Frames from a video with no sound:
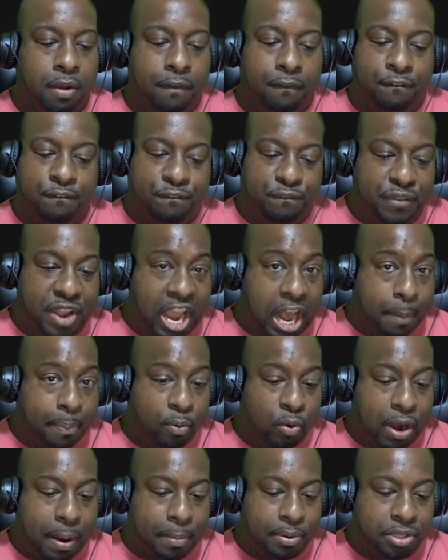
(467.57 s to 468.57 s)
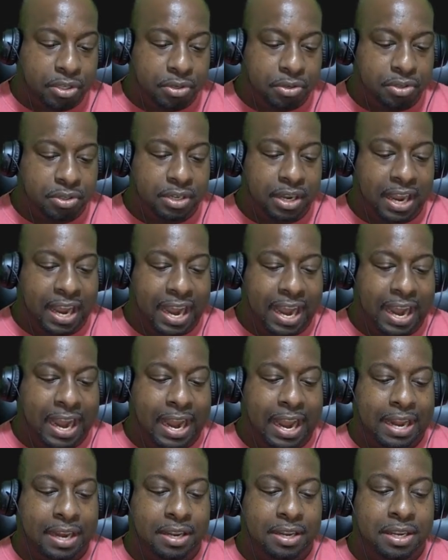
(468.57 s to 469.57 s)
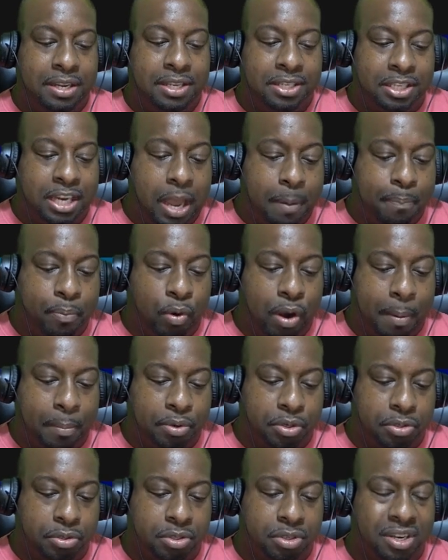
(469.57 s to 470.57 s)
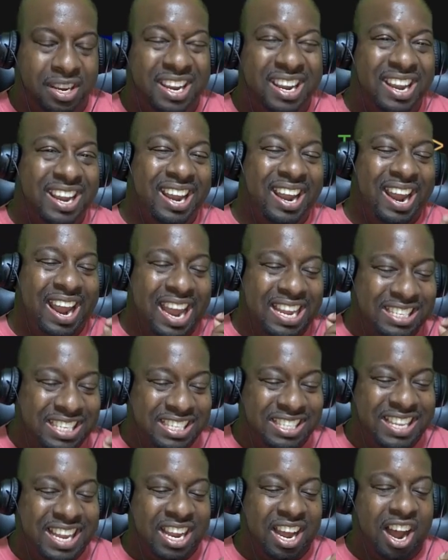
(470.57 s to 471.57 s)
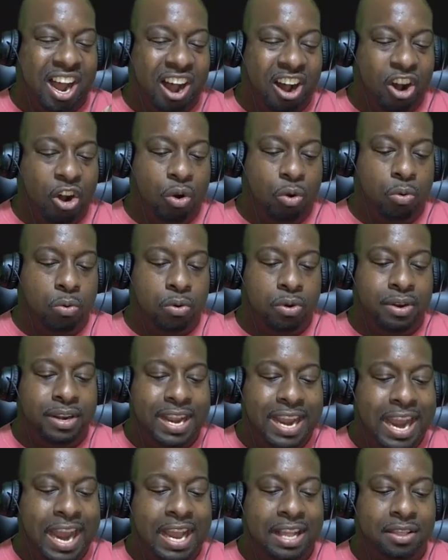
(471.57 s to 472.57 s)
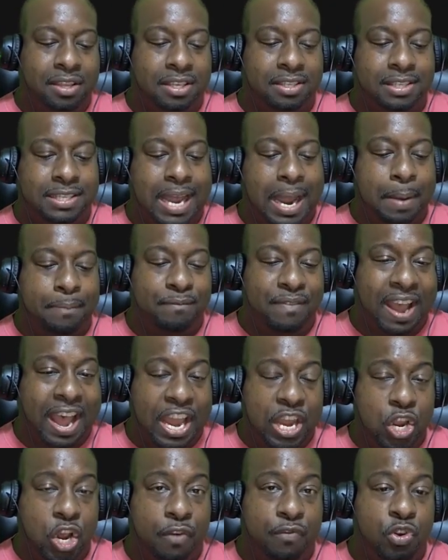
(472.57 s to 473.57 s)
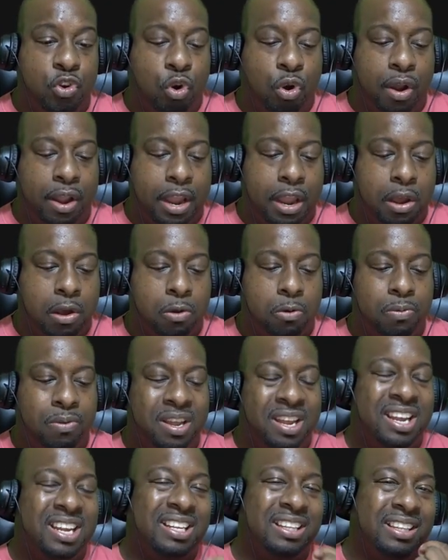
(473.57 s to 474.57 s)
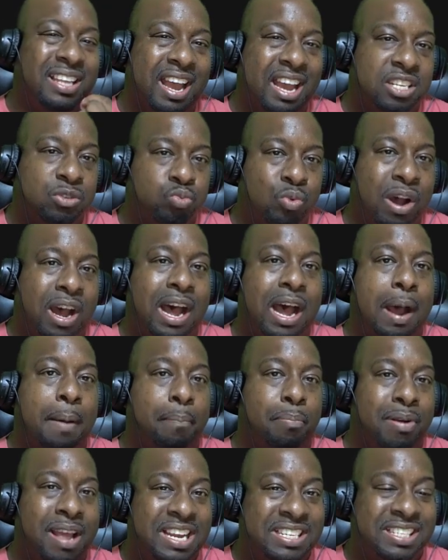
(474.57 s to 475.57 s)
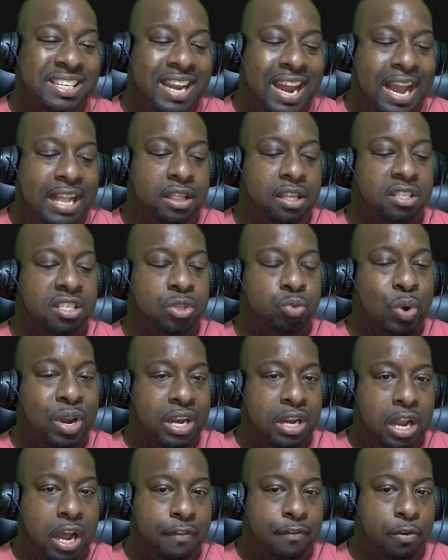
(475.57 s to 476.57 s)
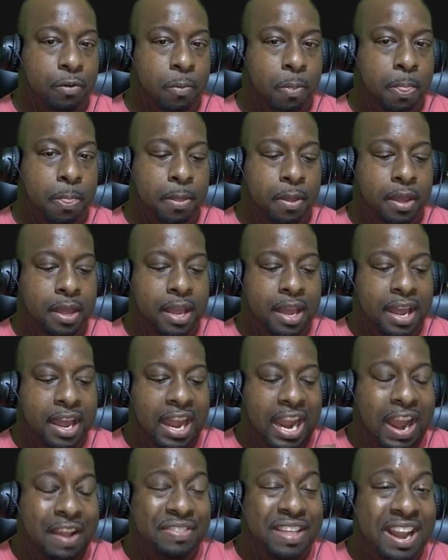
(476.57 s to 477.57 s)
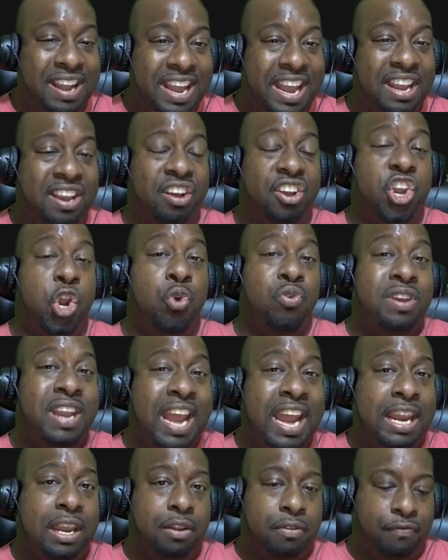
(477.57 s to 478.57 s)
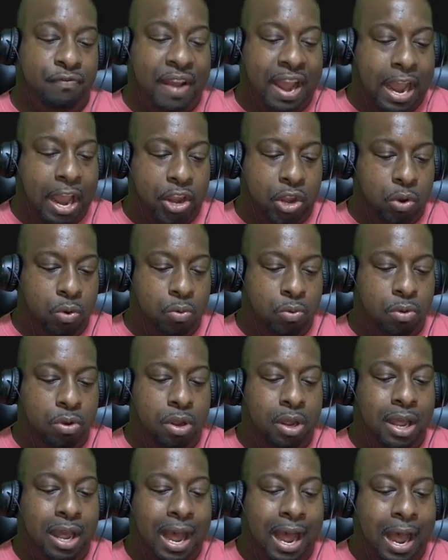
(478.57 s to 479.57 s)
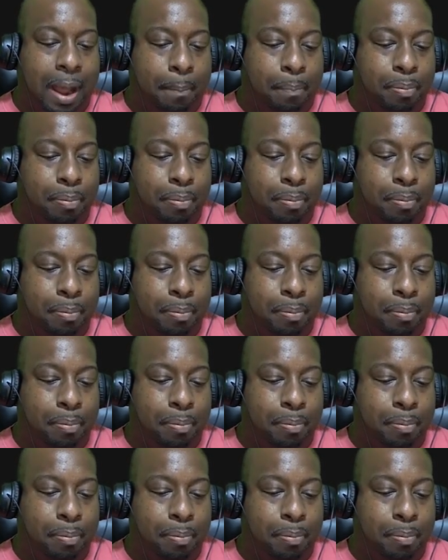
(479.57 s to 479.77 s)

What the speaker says: fail parameters, and skip parameters. And since they all need the same value of URL, that's why I placed it at the suite level. If they need a unique value, I